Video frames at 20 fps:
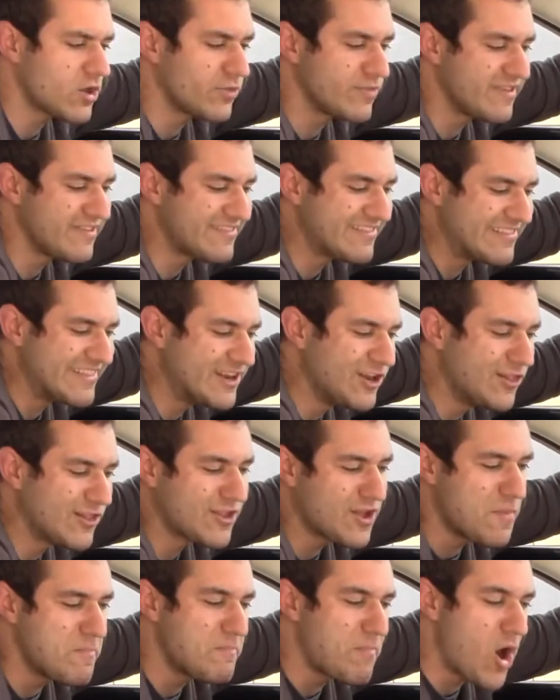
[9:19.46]
this little
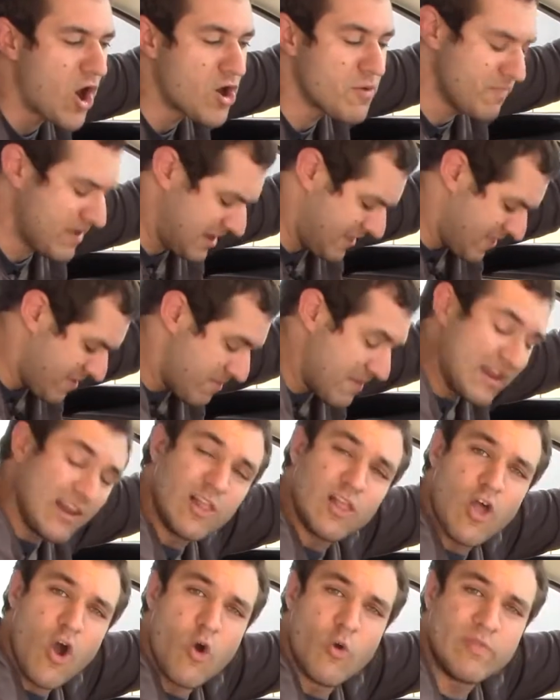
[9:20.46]
compartment in the
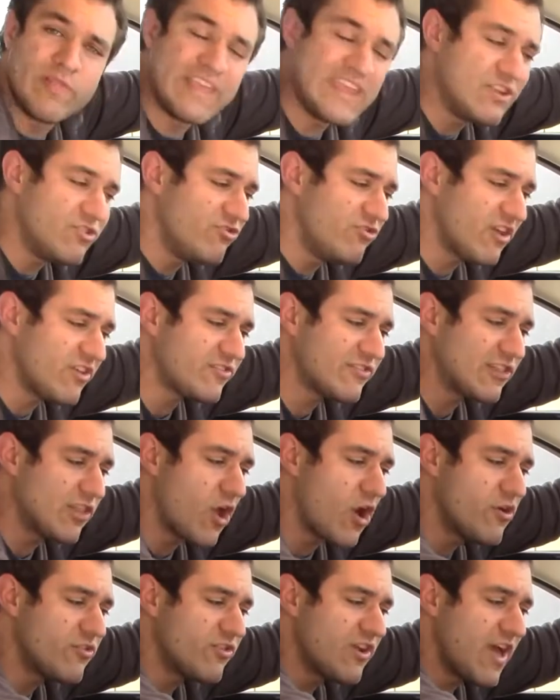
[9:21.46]
middle, only just
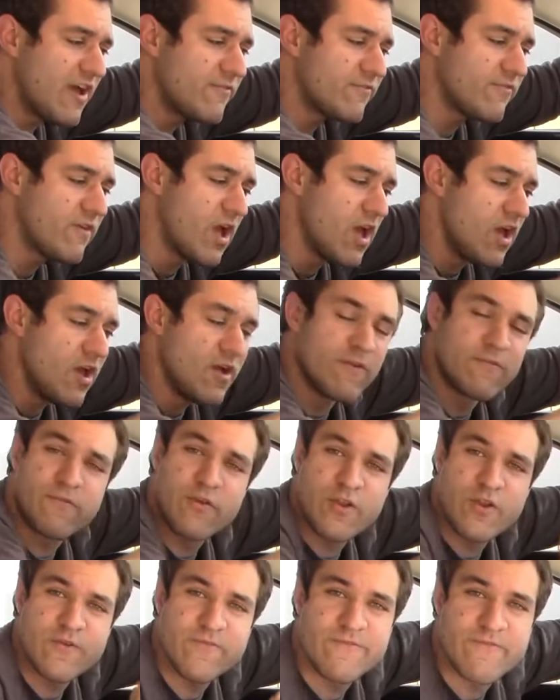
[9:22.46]
large enough for
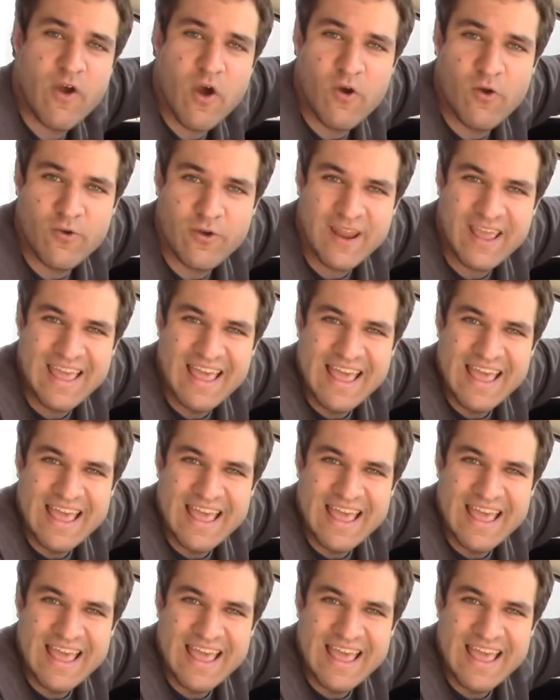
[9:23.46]
your phone,